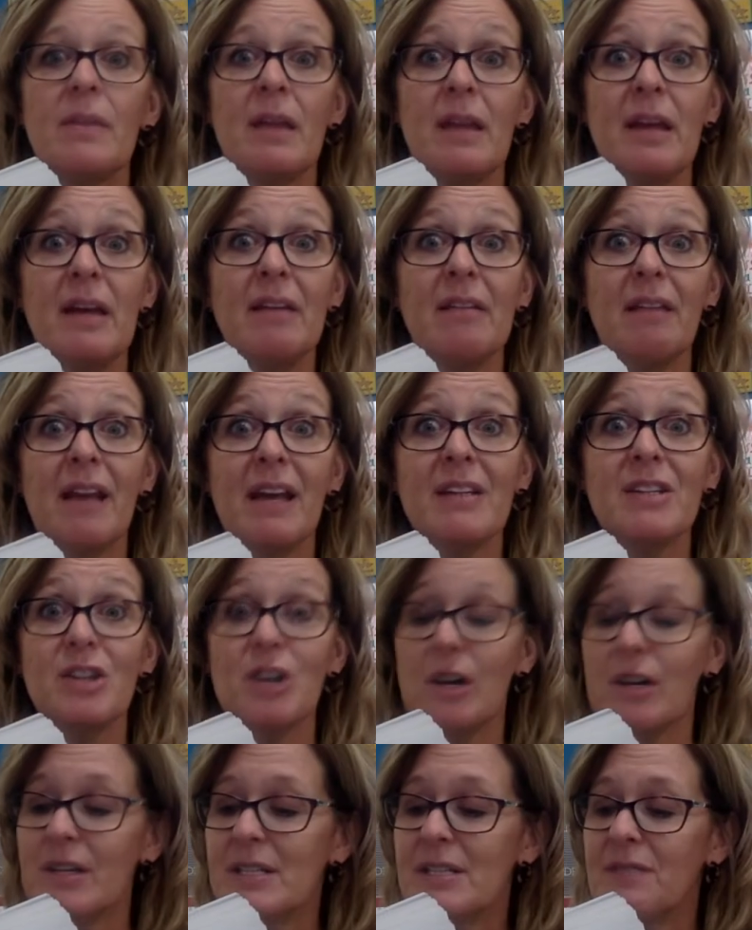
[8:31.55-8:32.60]
It landed
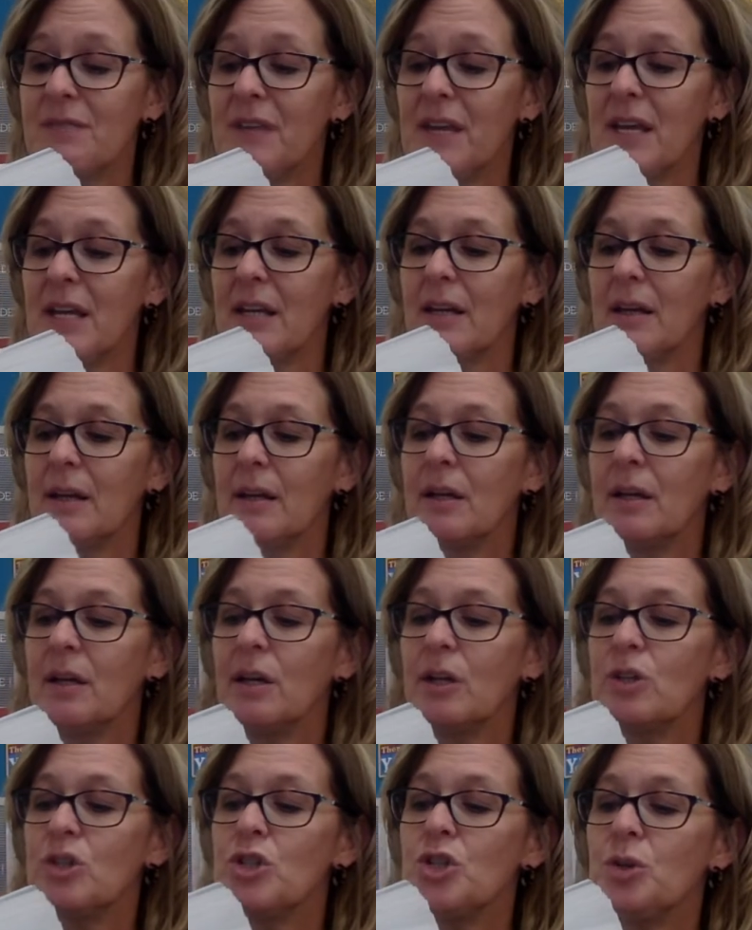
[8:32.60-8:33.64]
on its feet.
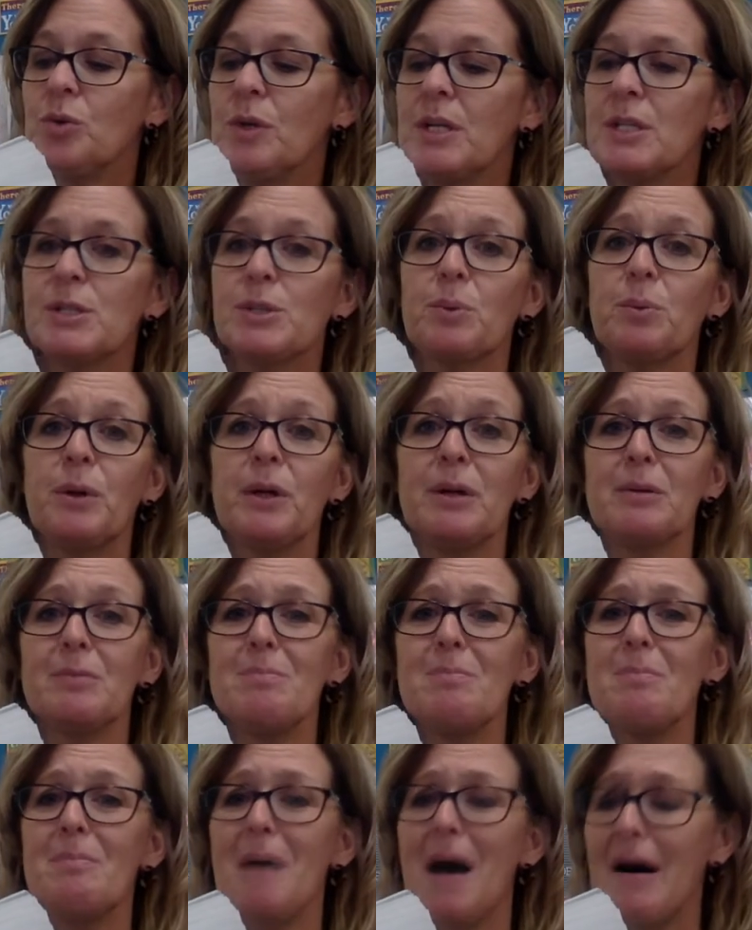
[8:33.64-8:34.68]
Judy squealed,
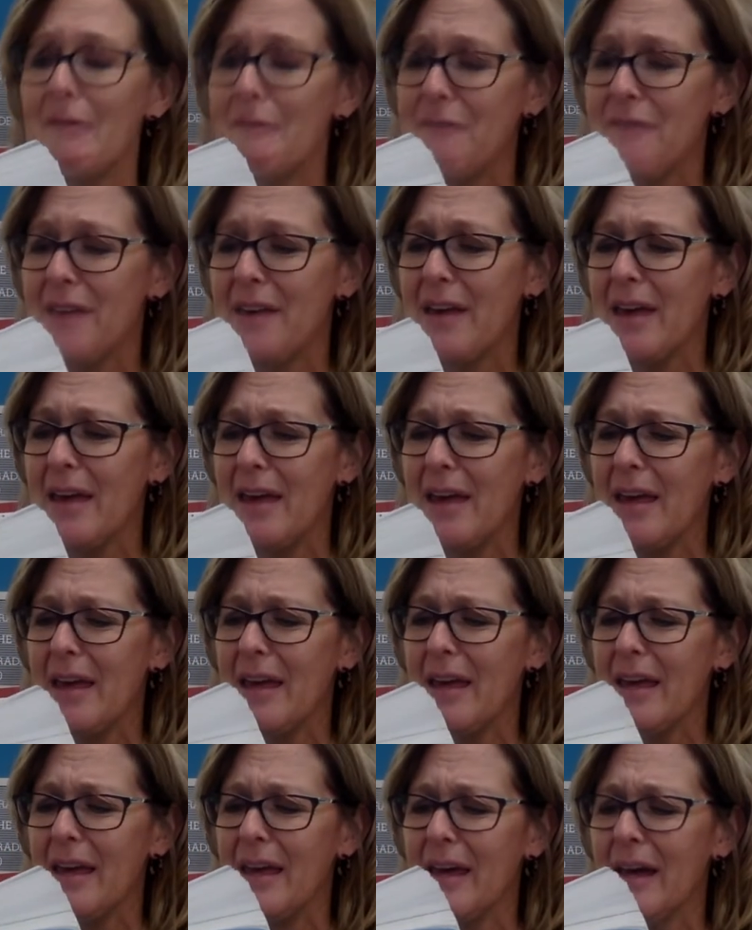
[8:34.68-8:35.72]

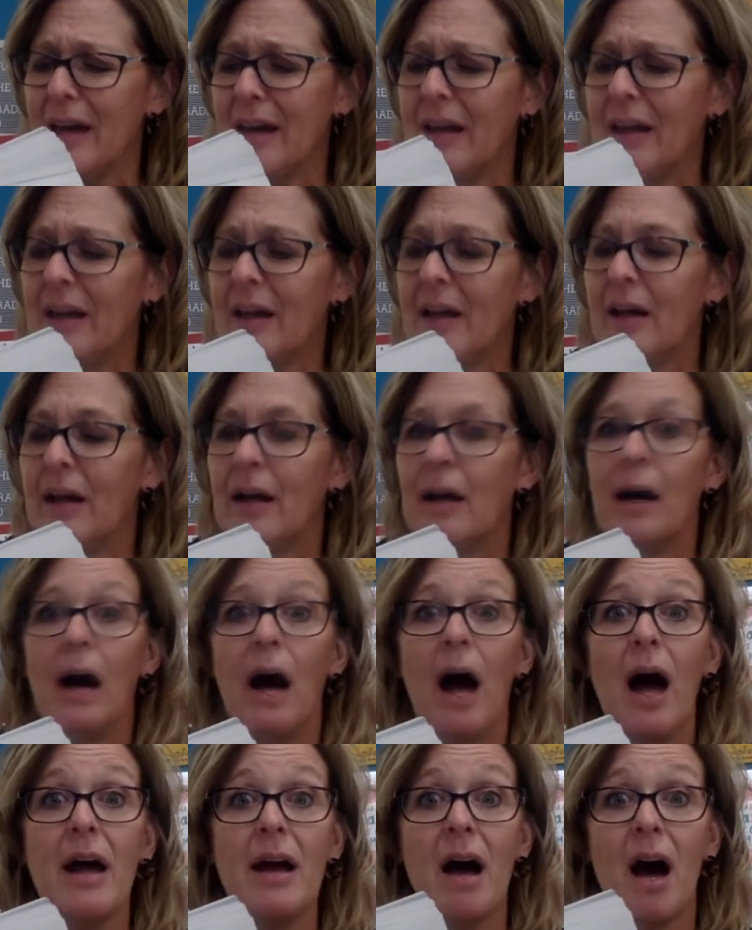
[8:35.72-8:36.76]
"Muffy!"
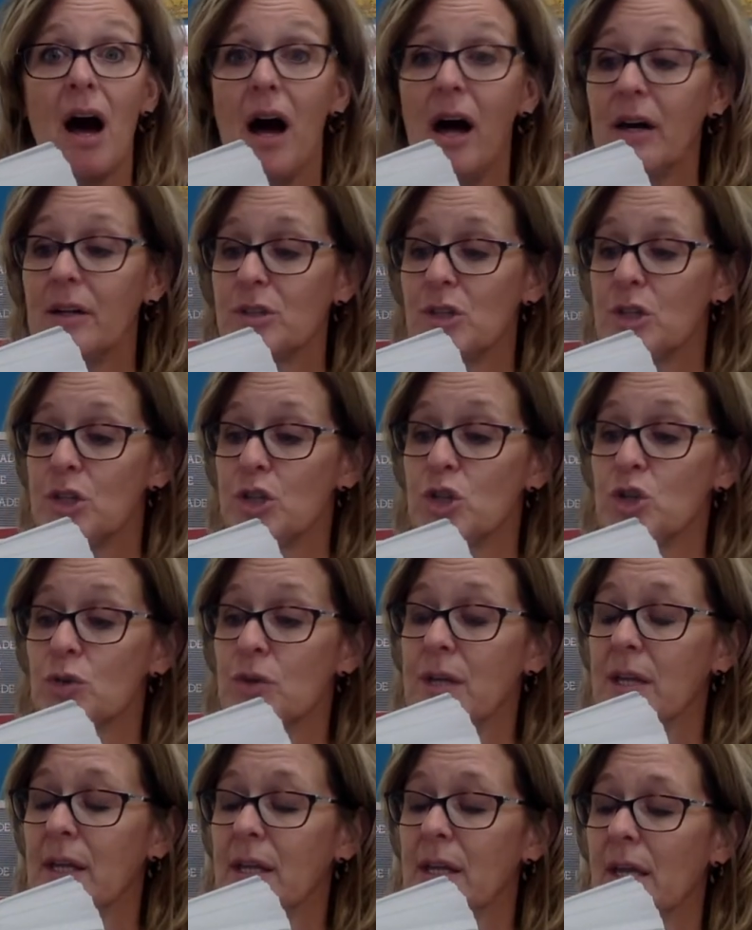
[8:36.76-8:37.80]
I hugged the
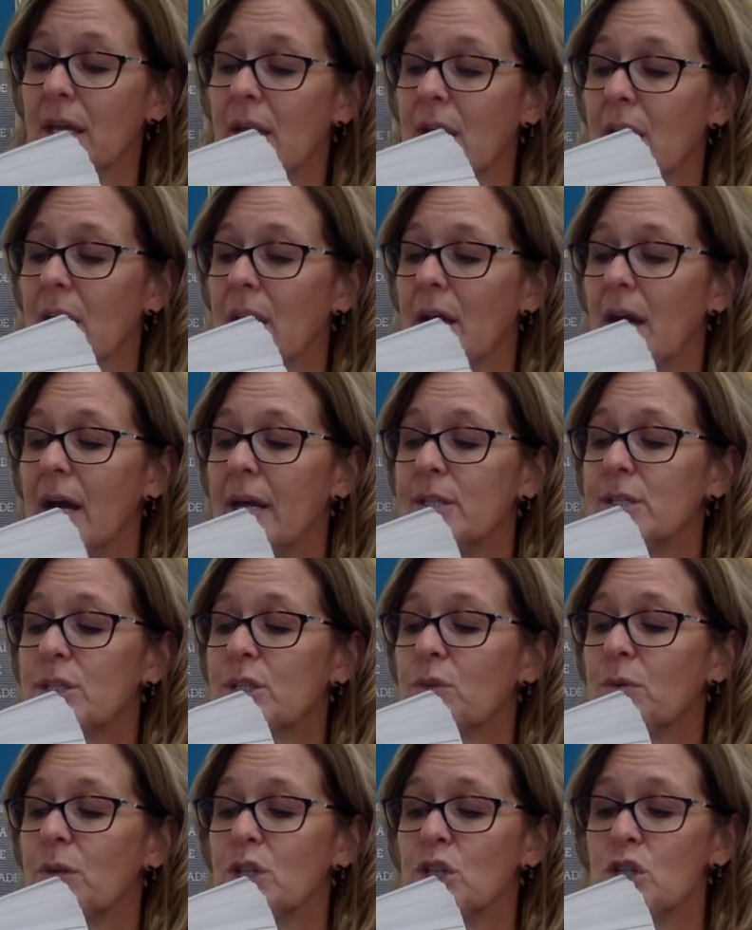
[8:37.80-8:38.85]
tree again. I
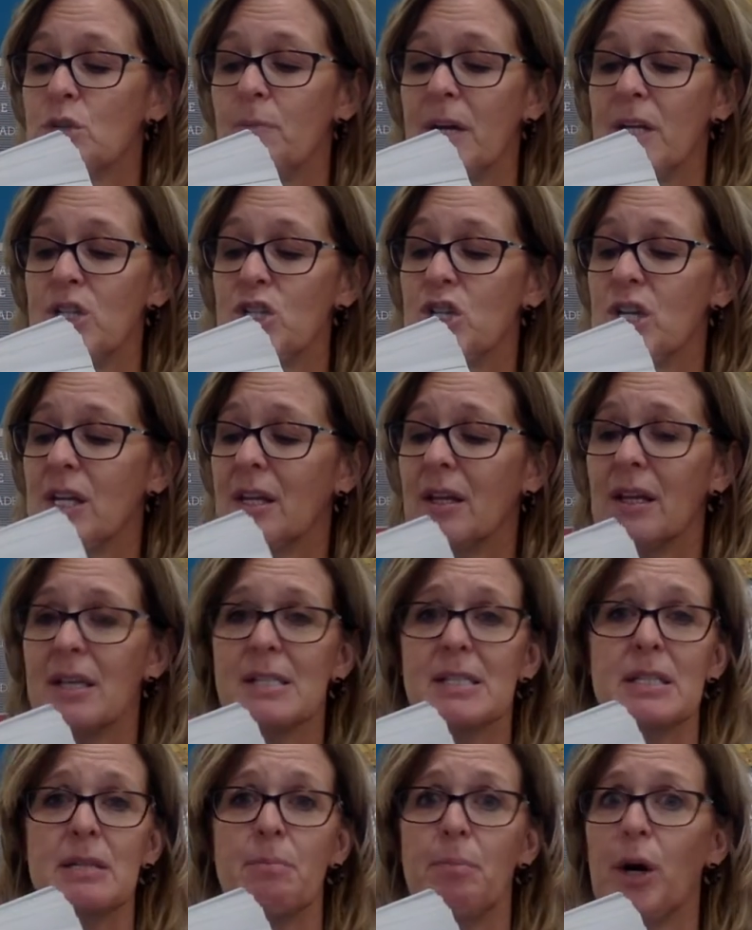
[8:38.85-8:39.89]
scrunched my cheek
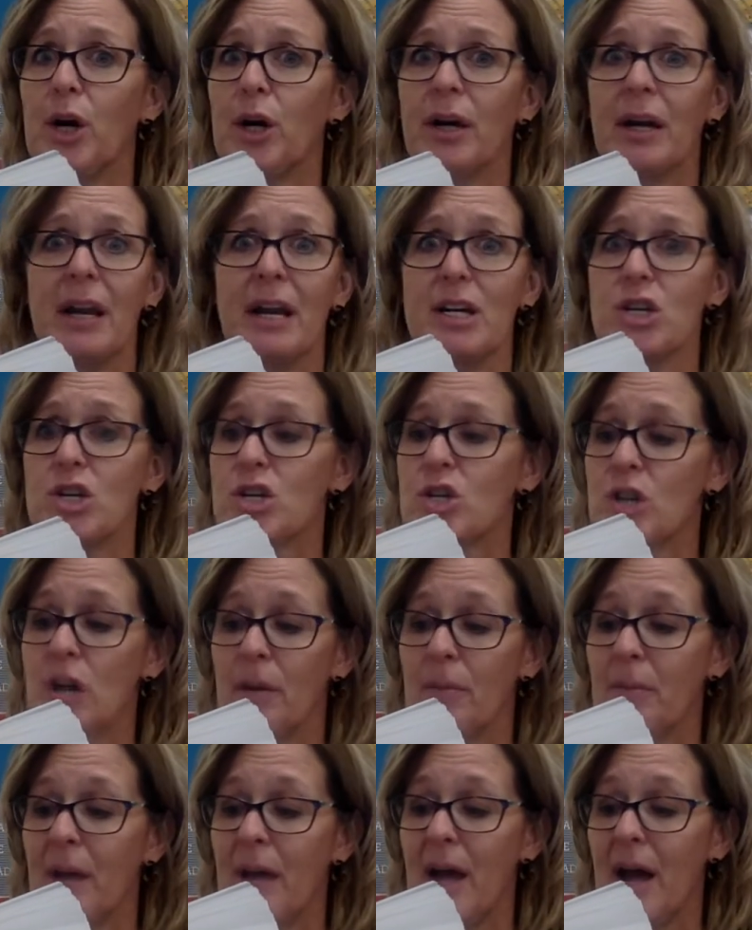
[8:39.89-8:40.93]
against the bark and I shut
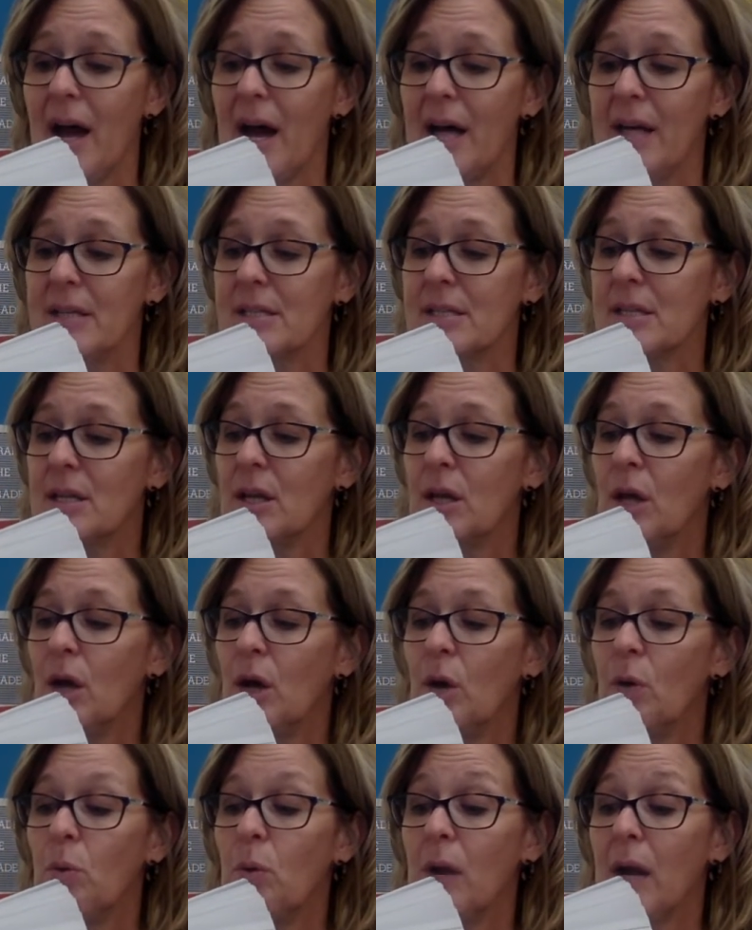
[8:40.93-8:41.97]
my eyes.
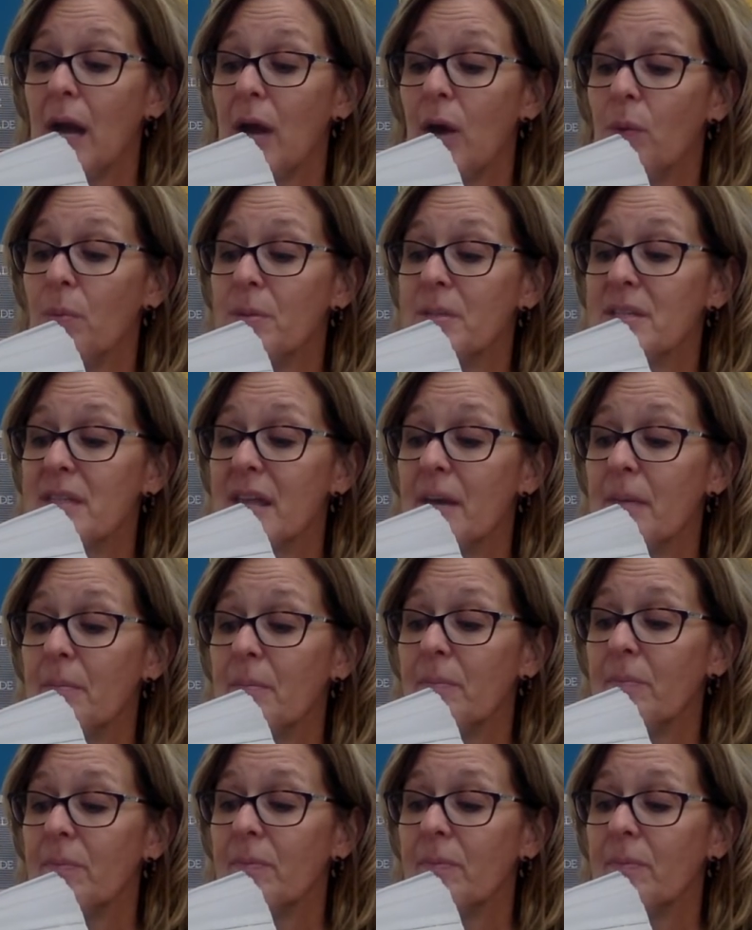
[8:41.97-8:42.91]
When I opened them,